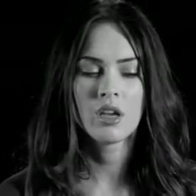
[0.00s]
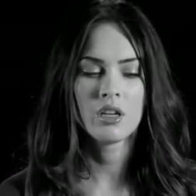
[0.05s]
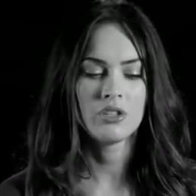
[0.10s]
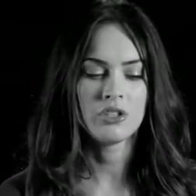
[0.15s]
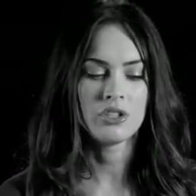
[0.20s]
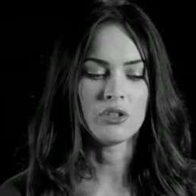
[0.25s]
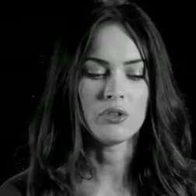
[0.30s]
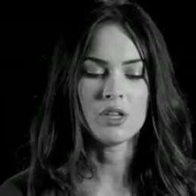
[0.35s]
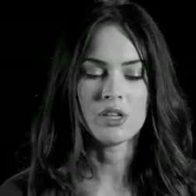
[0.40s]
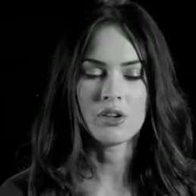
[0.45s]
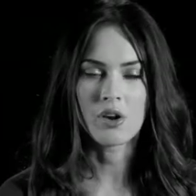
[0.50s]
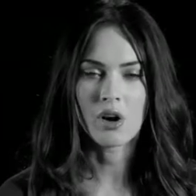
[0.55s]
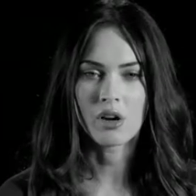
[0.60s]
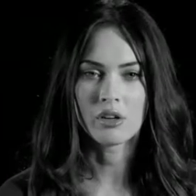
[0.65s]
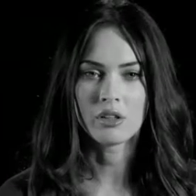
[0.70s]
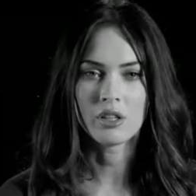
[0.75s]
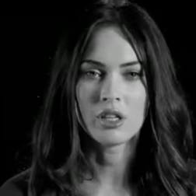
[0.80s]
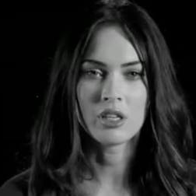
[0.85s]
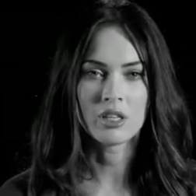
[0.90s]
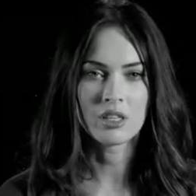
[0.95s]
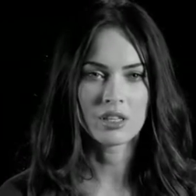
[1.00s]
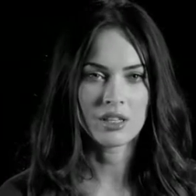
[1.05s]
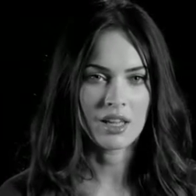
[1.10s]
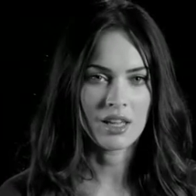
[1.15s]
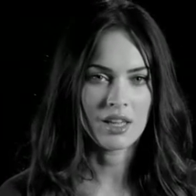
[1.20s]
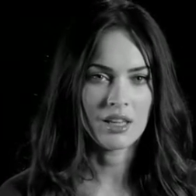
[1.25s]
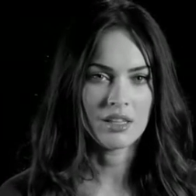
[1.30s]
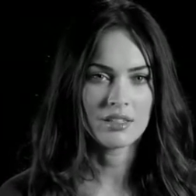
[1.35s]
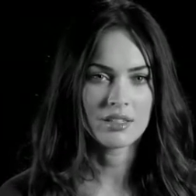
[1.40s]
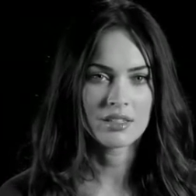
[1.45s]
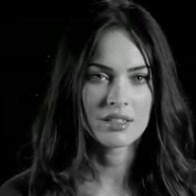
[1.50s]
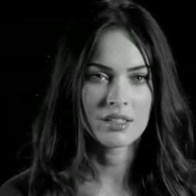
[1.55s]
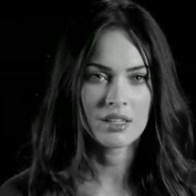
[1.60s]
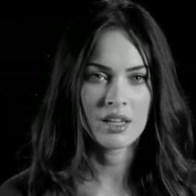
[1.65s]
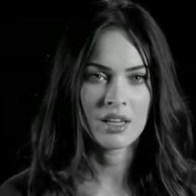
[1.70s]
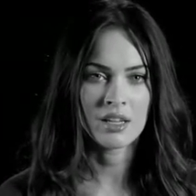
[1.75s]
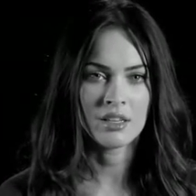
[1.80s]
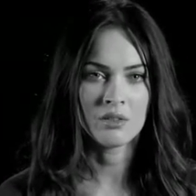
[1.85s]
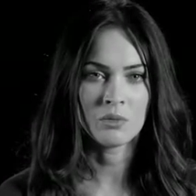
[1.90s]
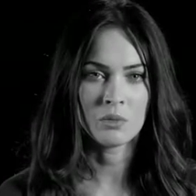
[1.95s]
Judy Garland
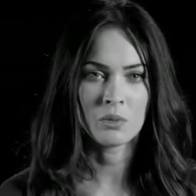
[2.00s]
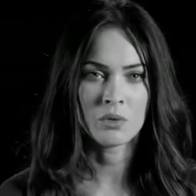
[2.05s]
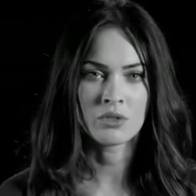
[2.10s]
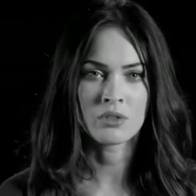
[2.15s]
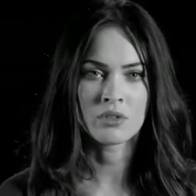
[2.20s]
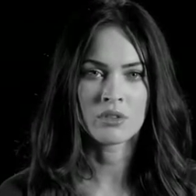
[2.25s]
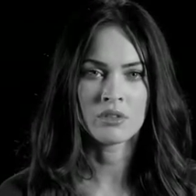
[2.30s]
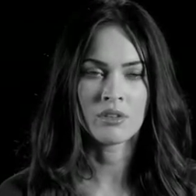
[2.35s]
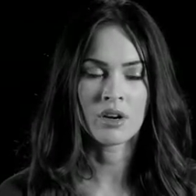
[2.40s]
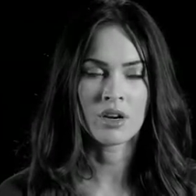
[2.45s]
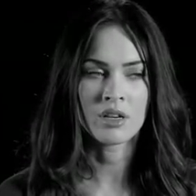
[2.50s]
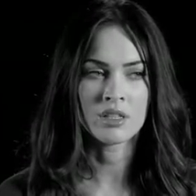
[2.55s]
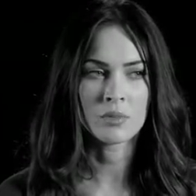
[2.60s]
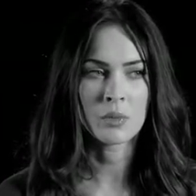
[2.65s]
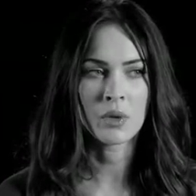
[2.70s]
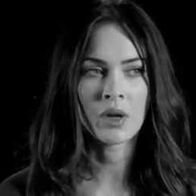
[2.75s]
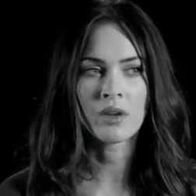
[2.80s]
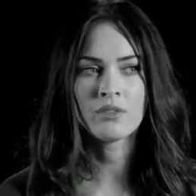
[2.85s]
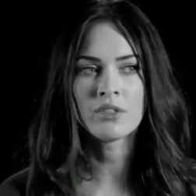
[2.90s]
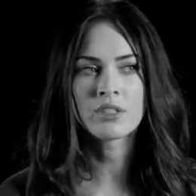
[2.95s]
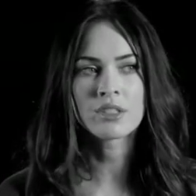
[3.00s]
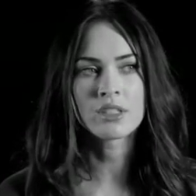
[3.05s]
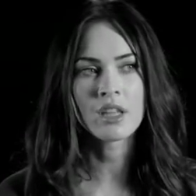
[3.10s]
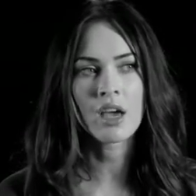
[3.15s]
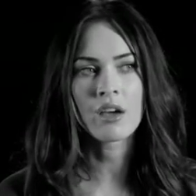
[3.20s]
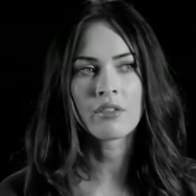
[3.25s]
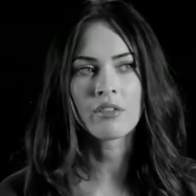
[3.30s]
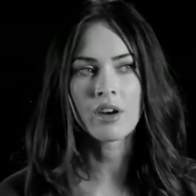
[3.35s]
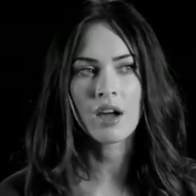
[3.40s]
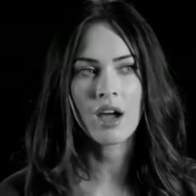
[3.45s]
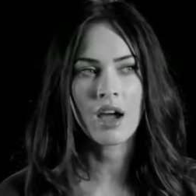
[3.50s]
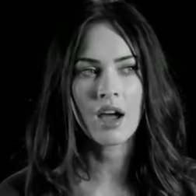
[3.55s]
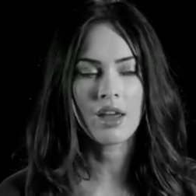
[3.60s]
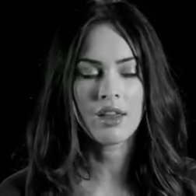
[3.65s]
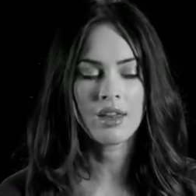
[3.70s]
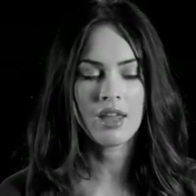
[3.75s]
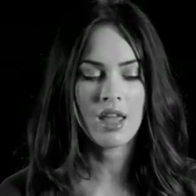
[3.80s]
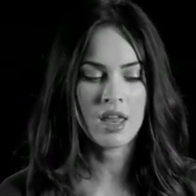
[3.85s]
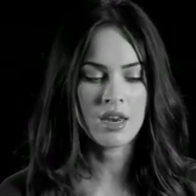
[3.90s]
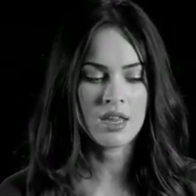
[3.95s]
and Wizard of Oz, but I've just never
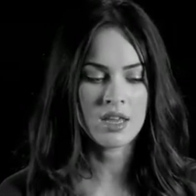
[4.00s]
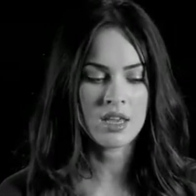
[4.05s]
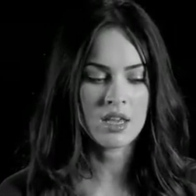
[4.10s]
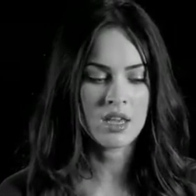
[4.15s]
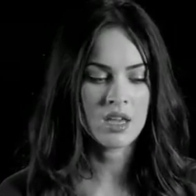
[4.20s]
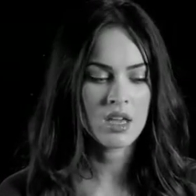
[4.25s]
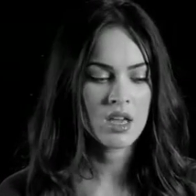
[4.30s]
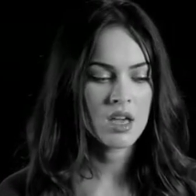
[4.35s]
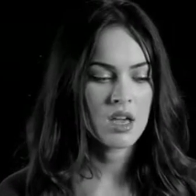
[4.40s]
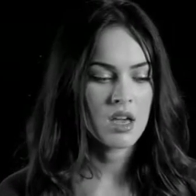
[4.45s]
had any